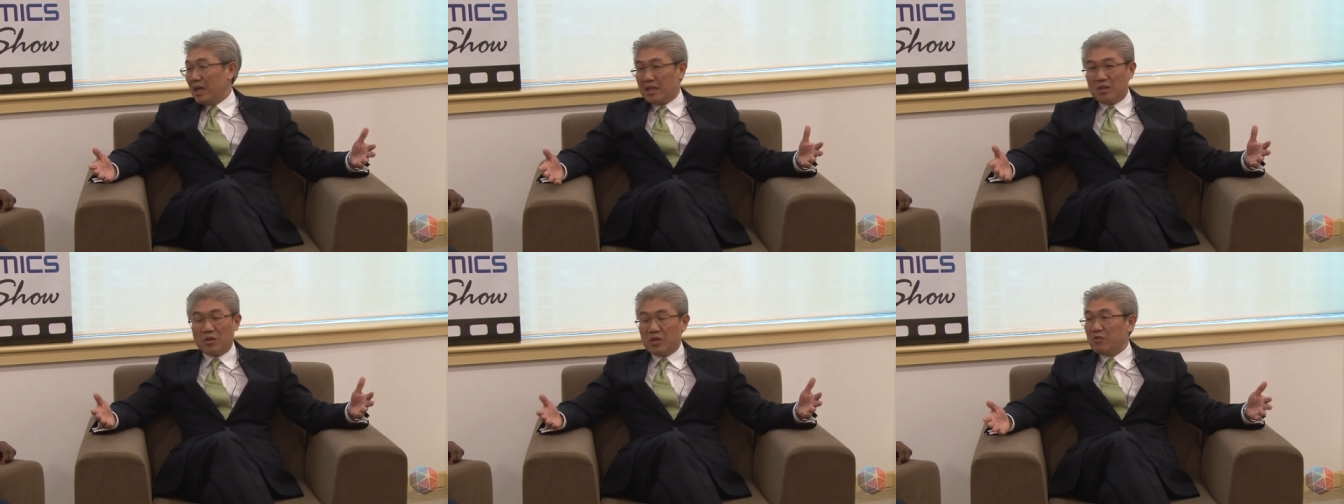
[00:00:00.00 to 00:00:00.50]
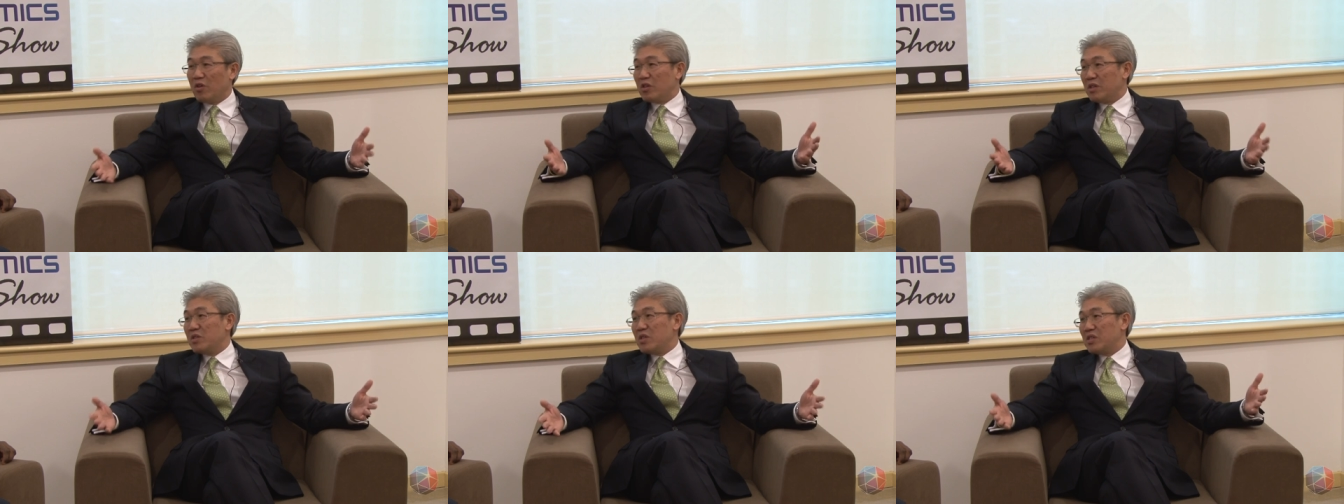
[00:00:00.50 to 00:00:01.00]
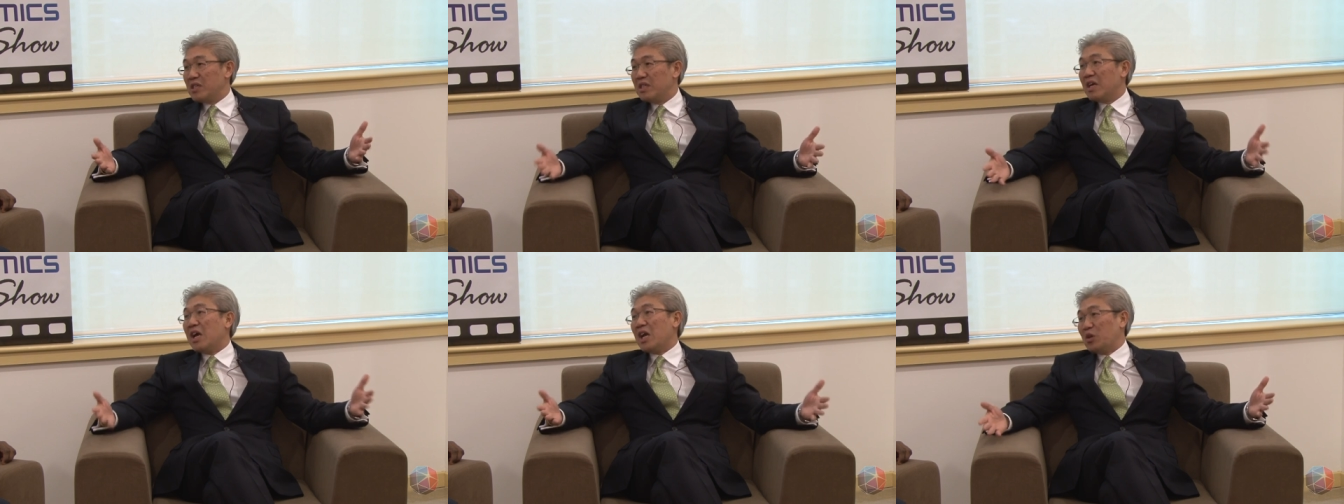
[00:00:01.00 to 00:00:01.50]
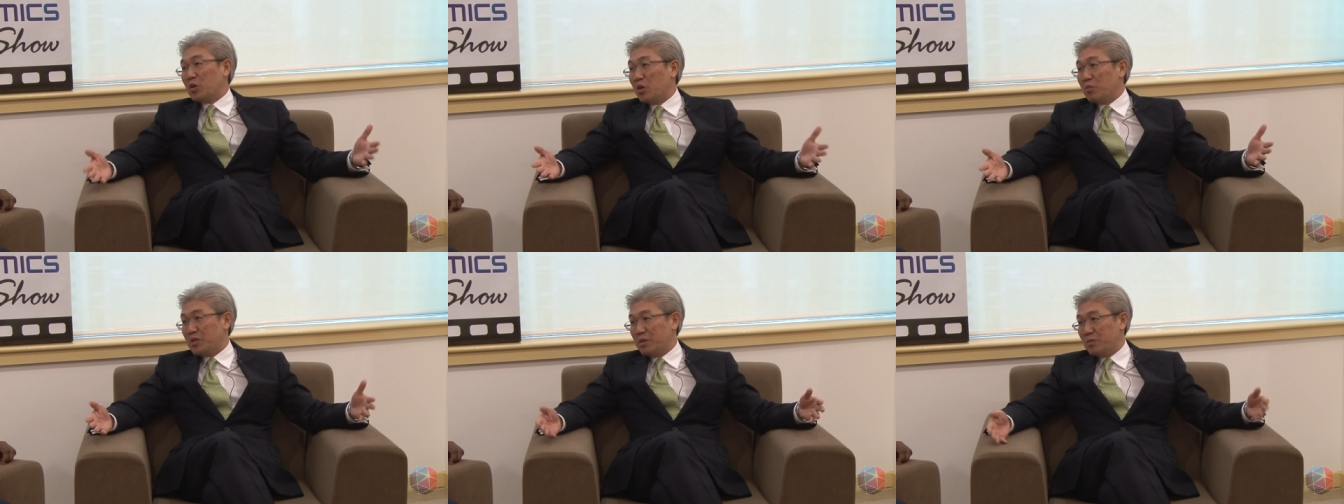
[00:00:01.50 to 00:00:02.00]
you know, you've not even seen a
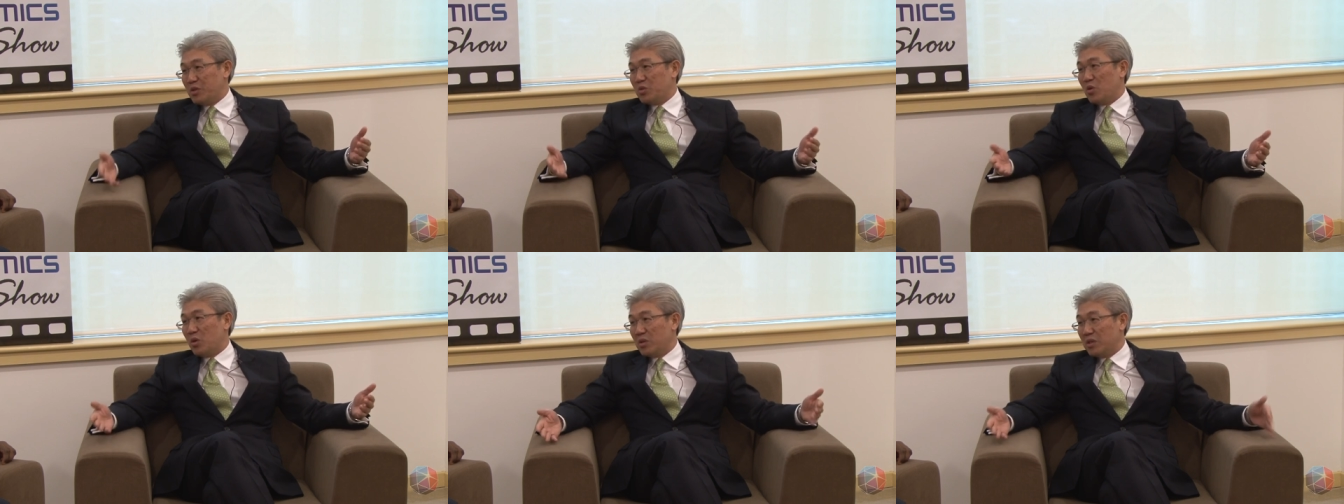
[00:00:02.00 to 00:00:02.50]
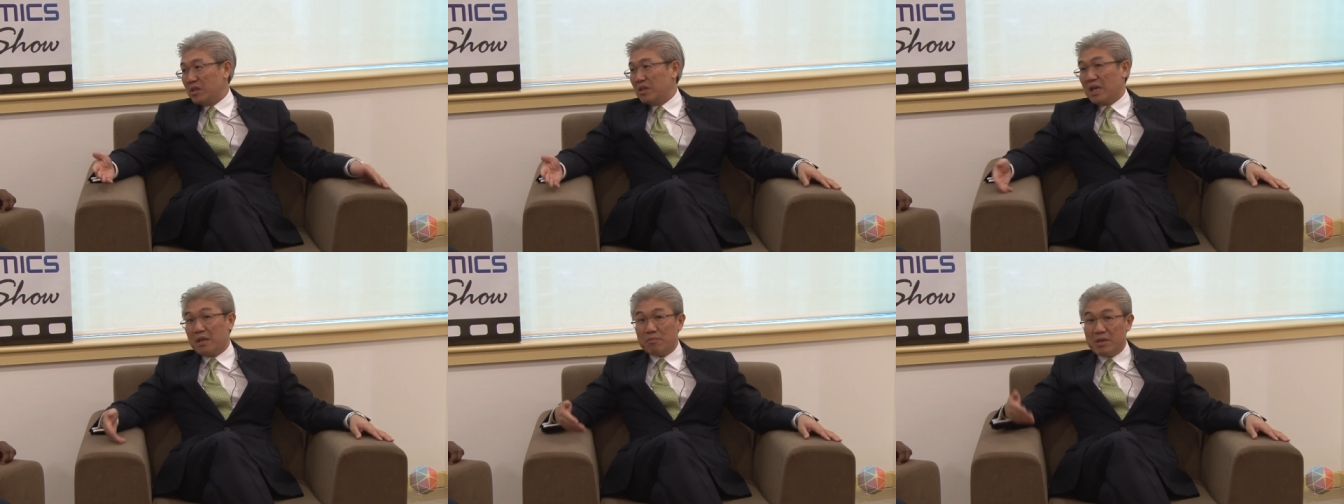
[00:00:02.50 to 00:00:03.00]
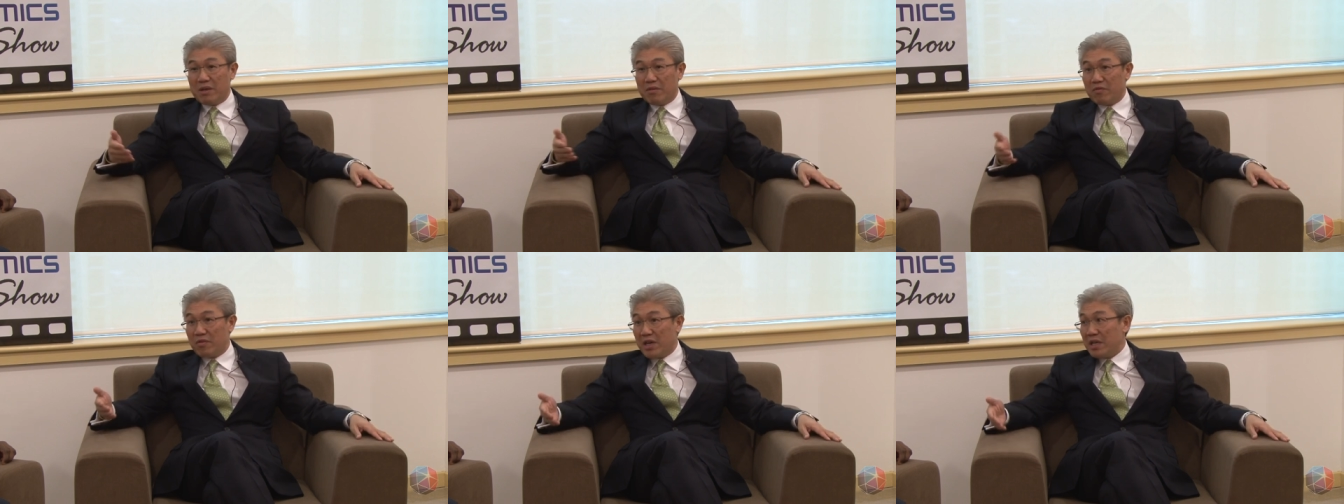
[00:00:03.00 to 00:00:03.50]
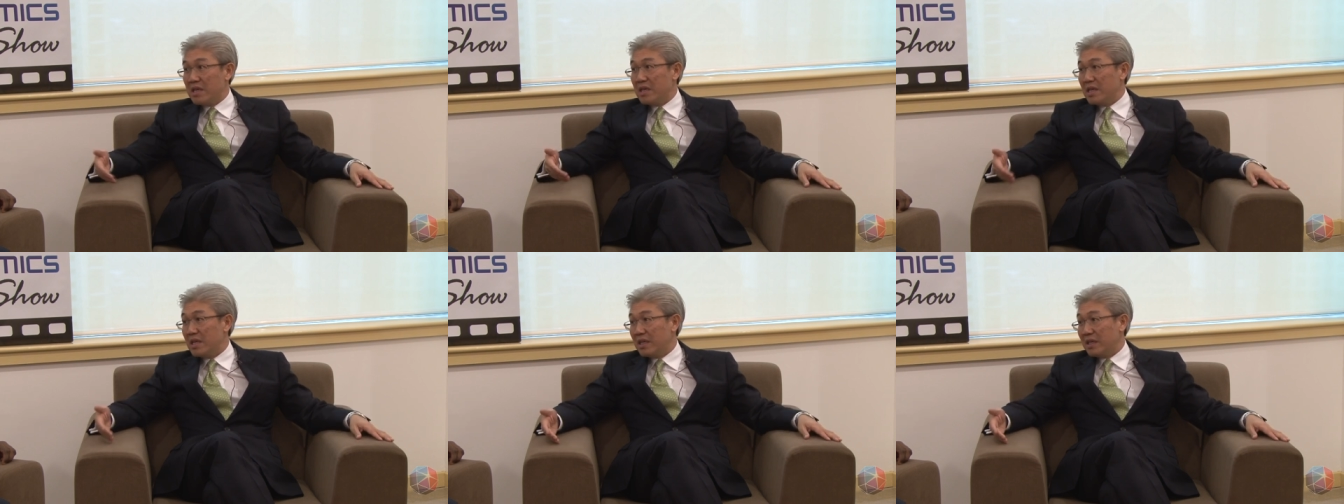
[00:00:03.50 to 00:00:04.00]
helicopter, but to audit and be very
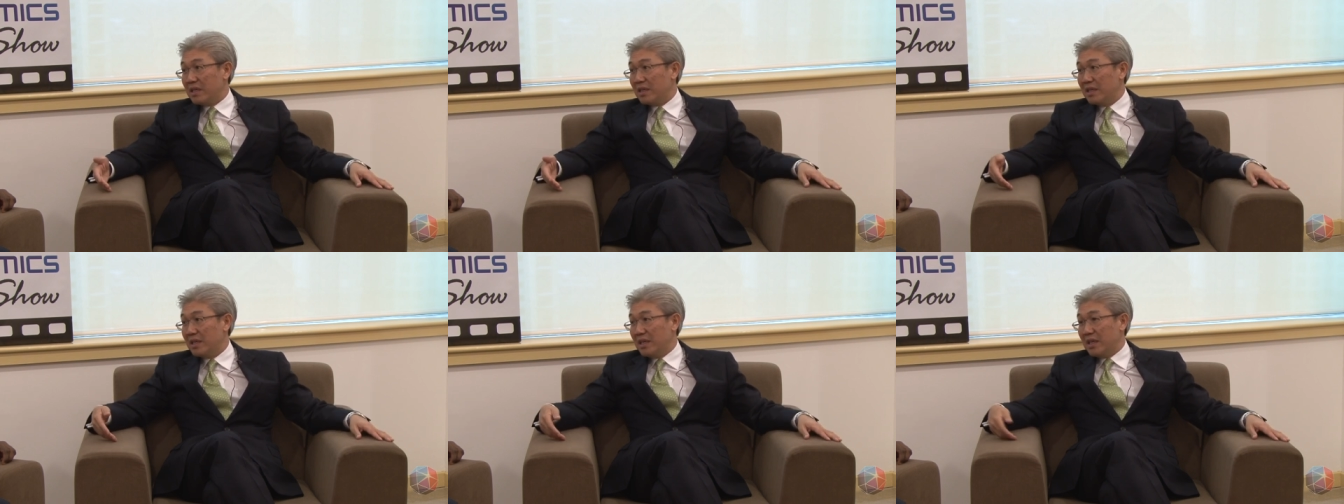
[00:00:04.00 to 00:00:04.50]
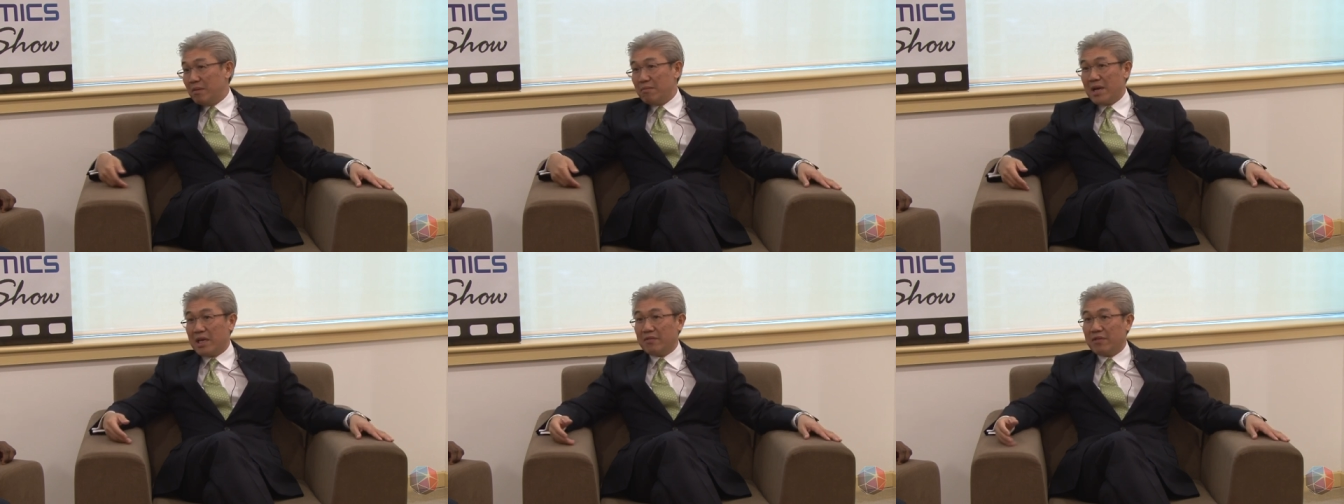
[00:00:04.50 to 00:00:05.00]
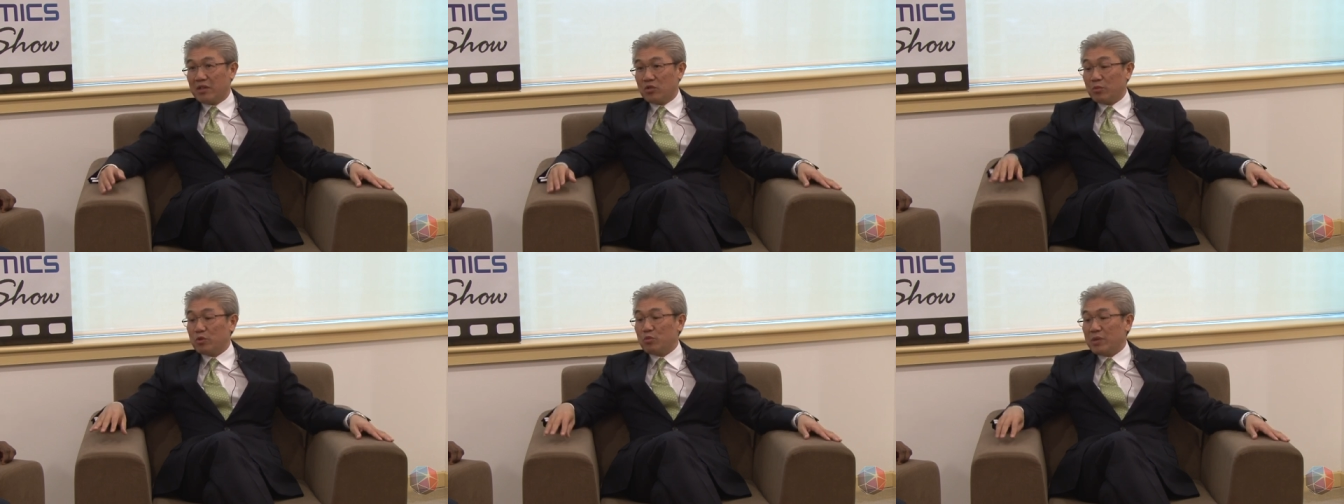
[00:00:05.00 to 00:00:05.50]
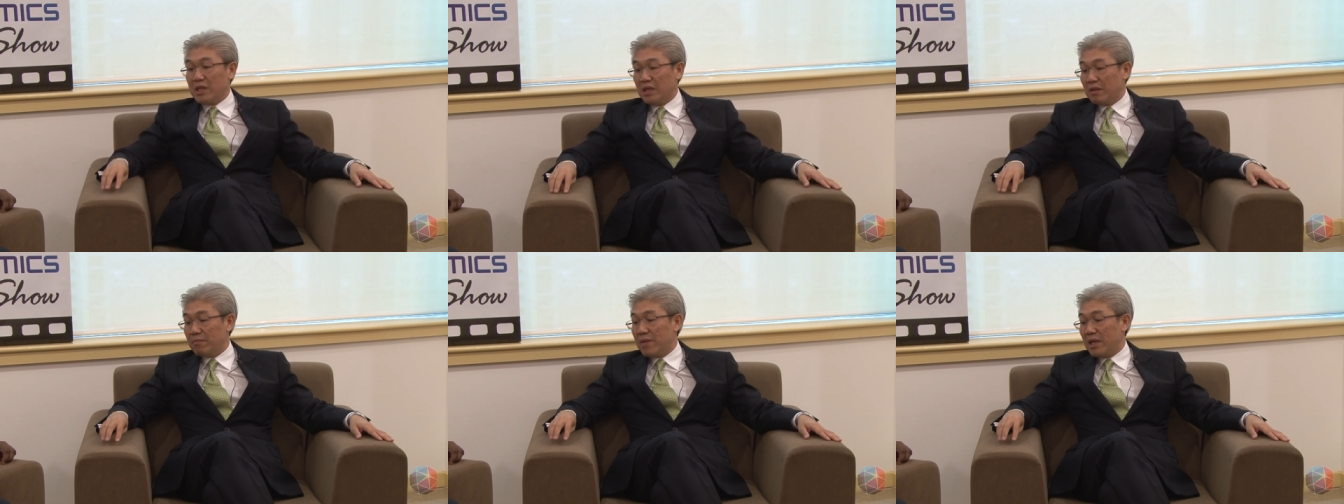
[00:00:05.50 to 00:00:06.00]
near a manufacturer to be
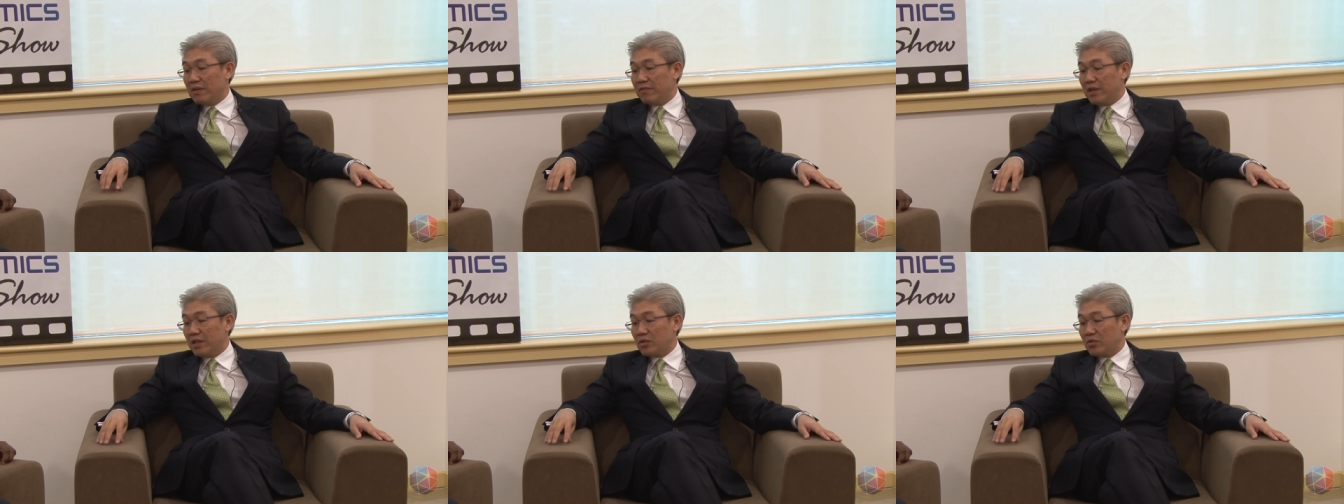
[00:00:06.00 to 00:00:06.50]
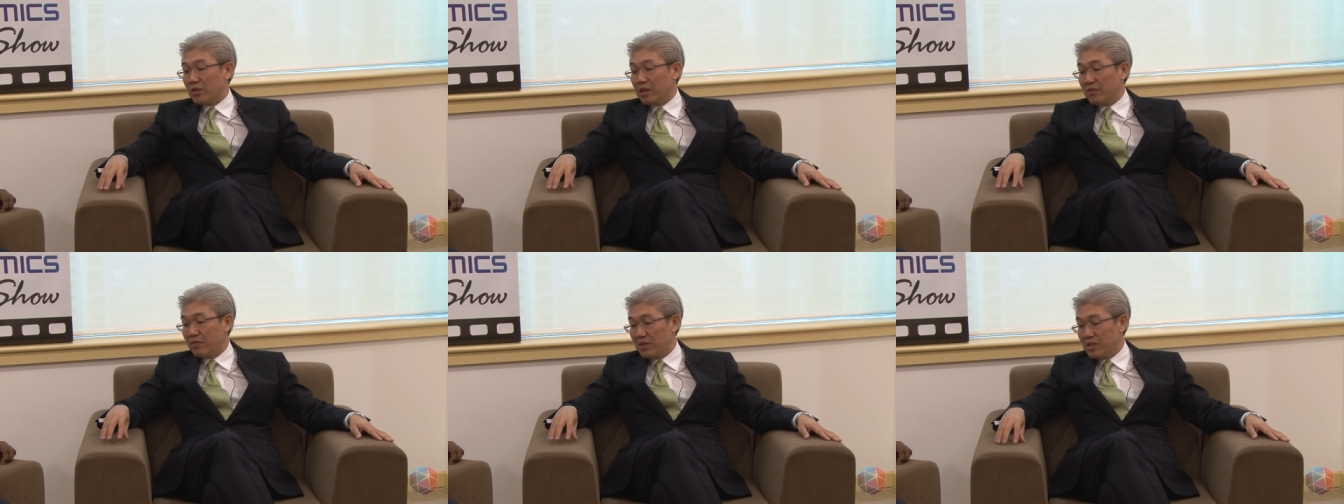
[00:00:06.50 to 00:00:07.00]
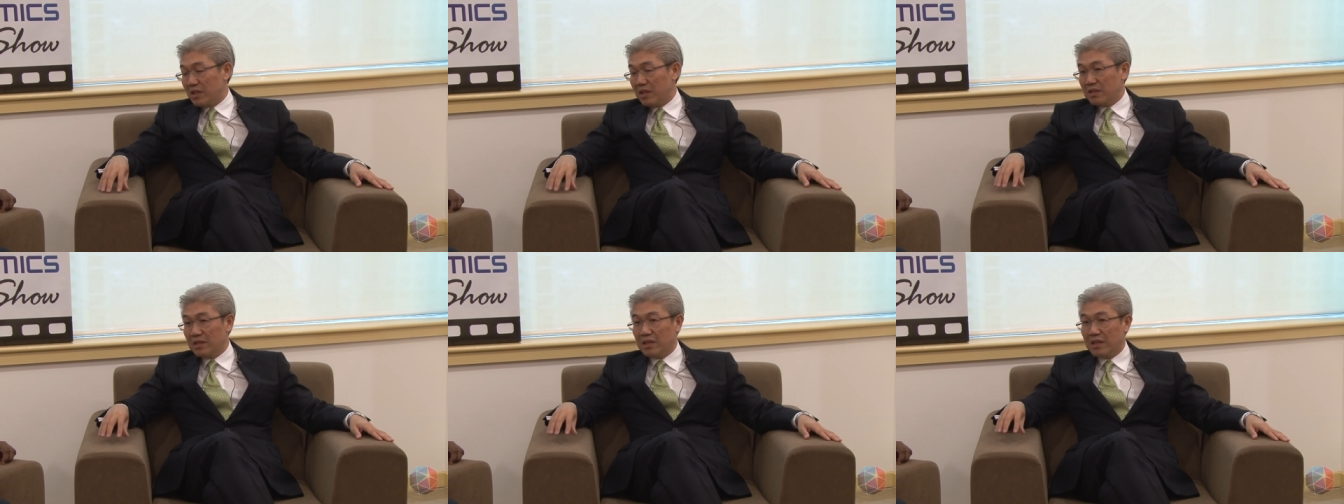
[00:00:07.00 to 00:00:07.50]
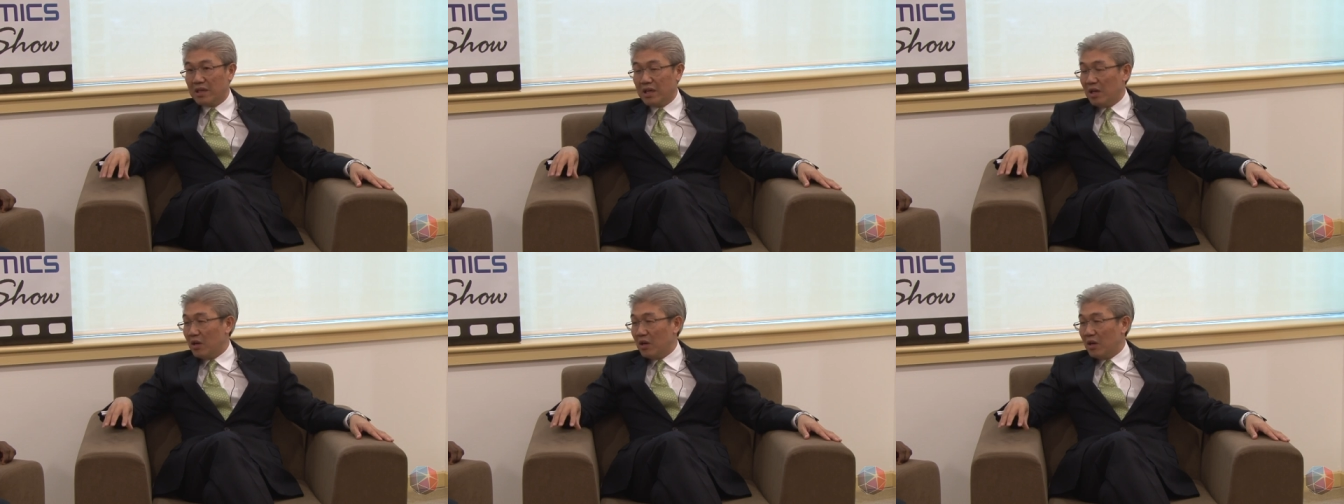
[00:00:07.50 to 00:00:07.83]
in a manufacturing facility,